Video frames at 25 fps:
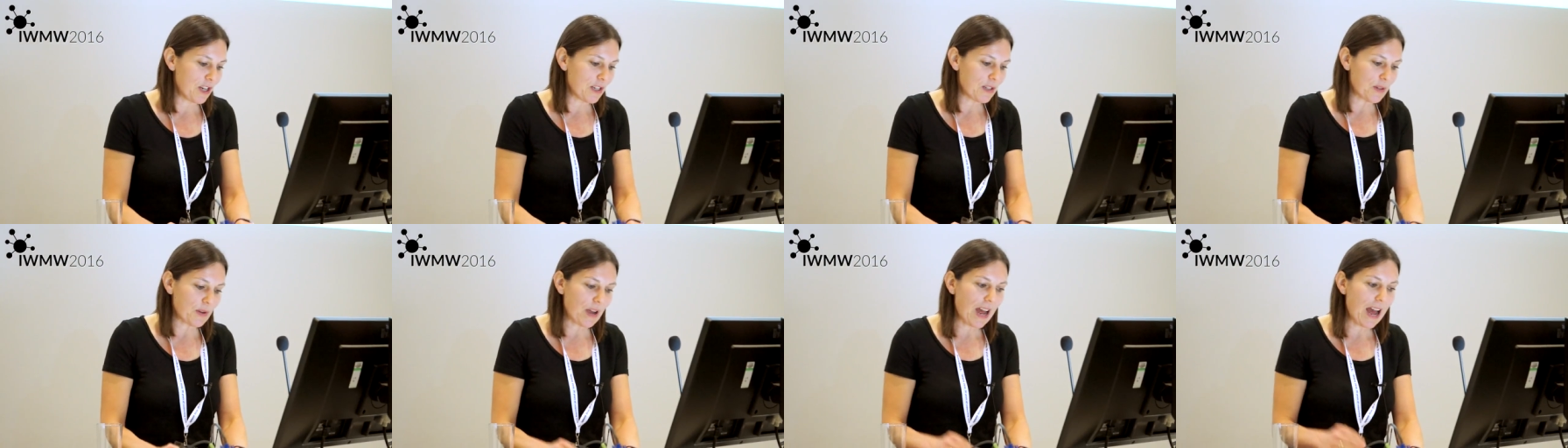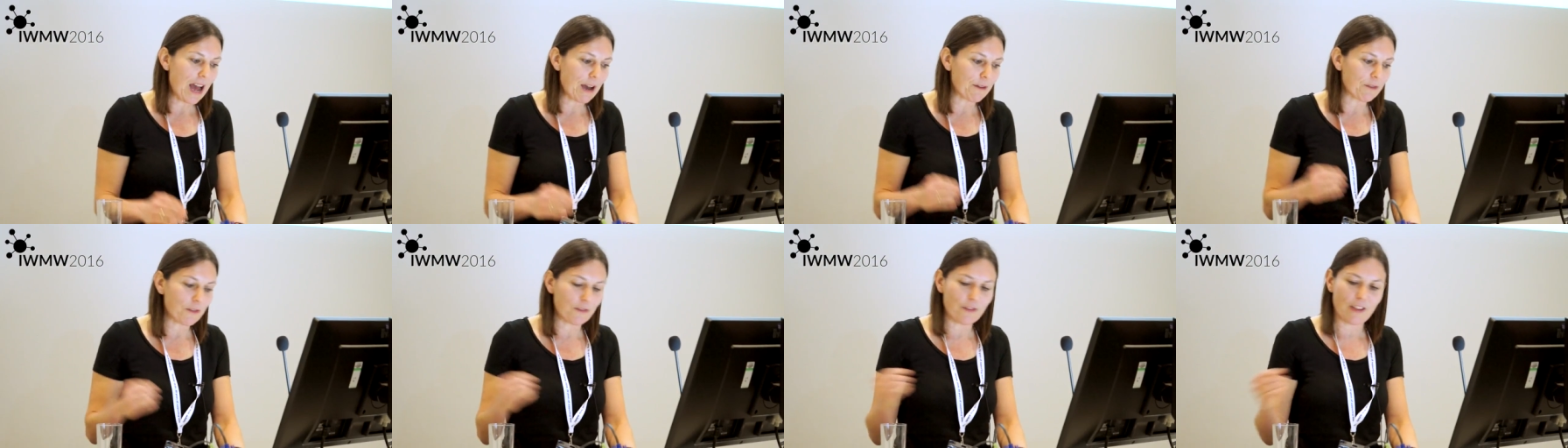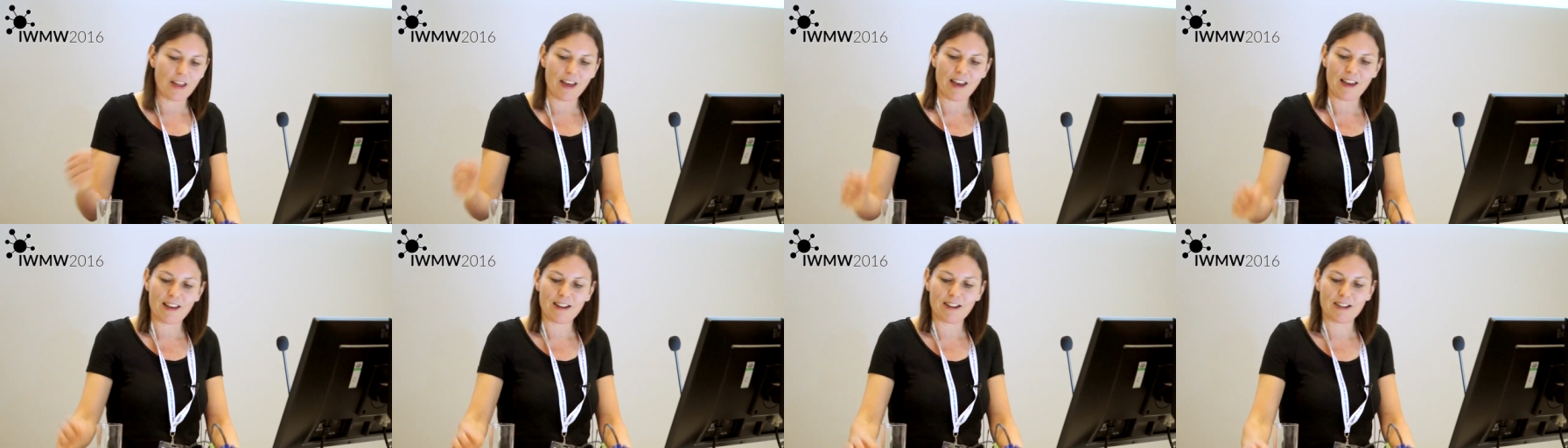to have
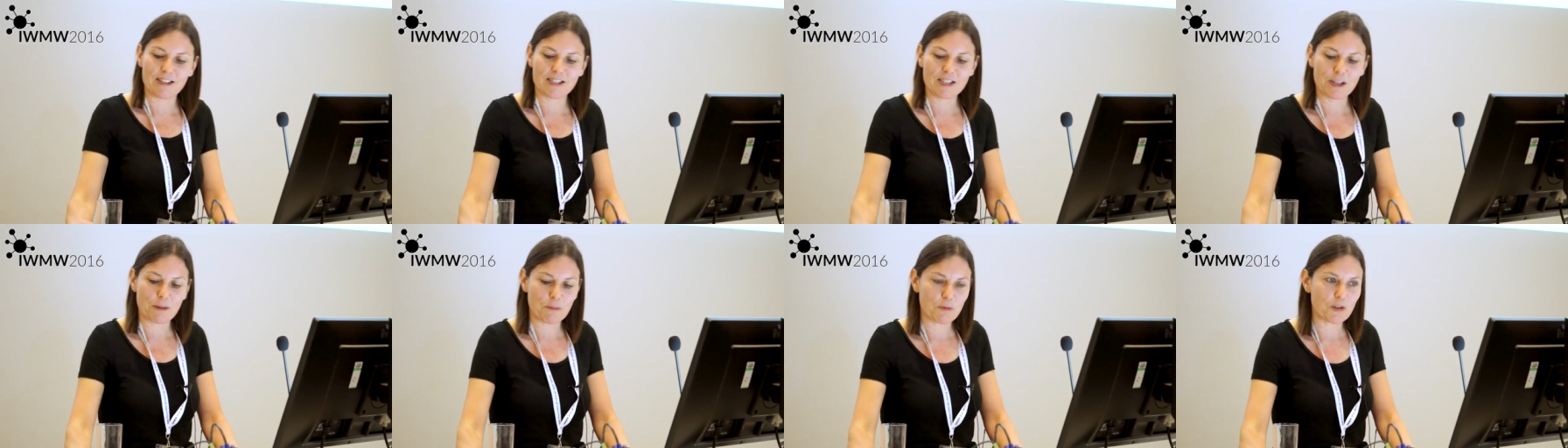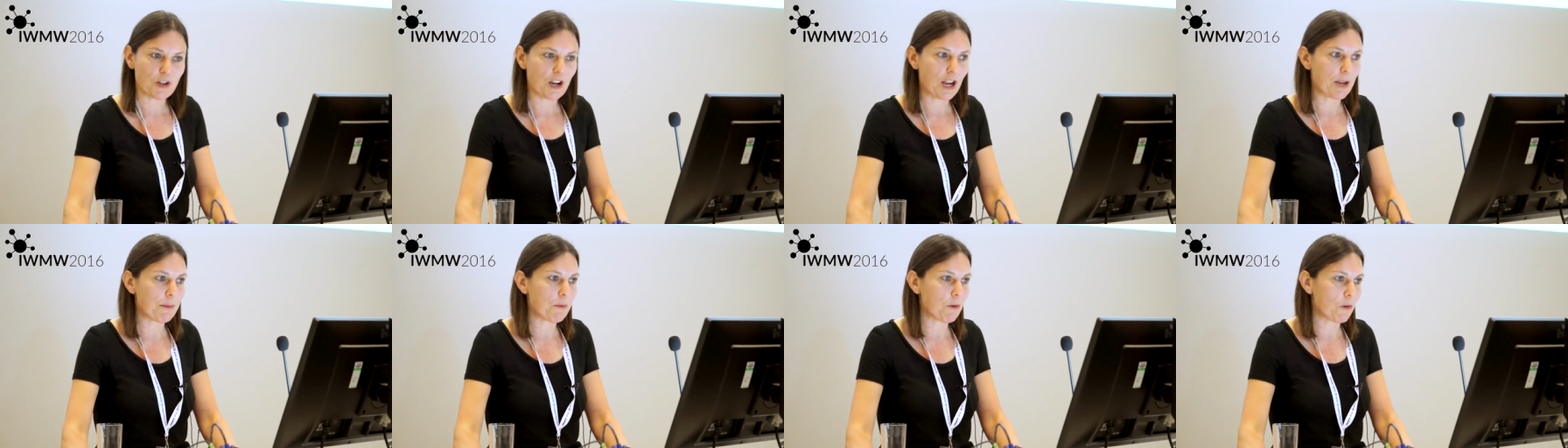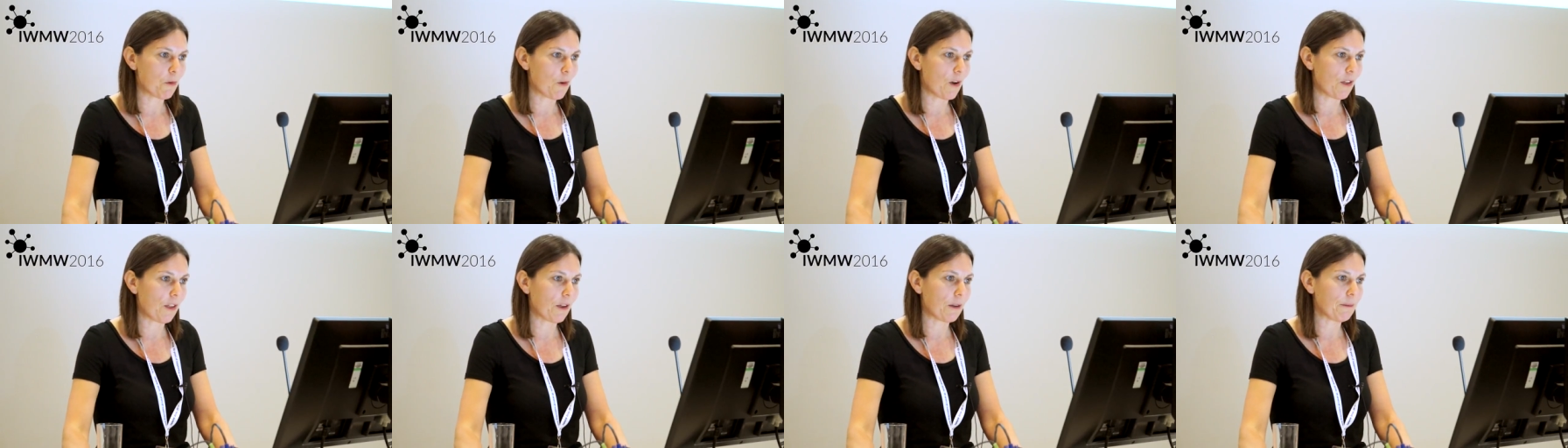there in some shape
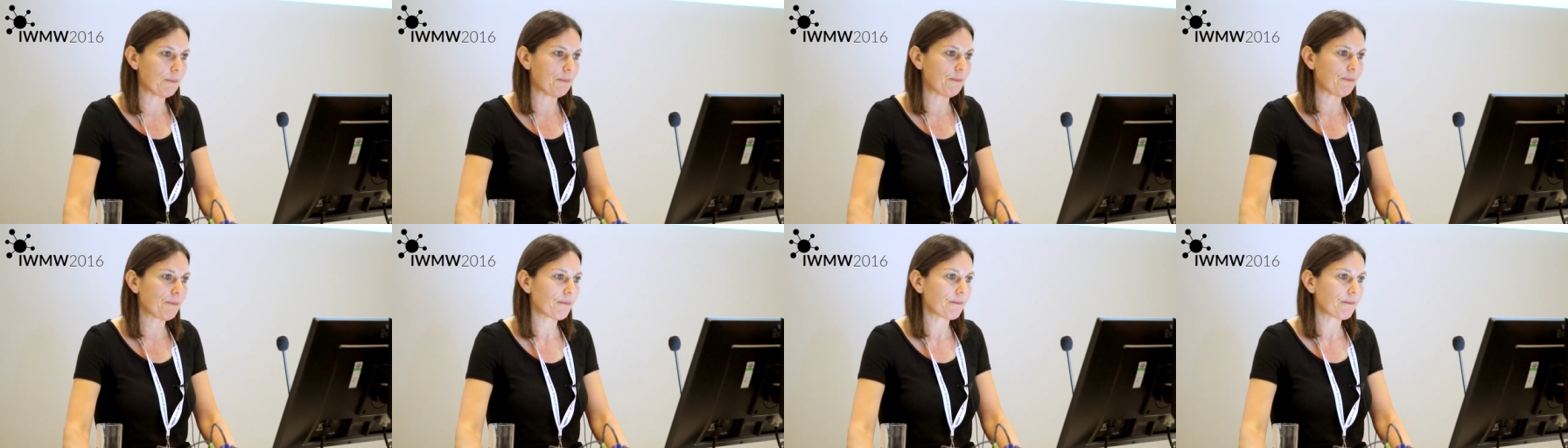or other.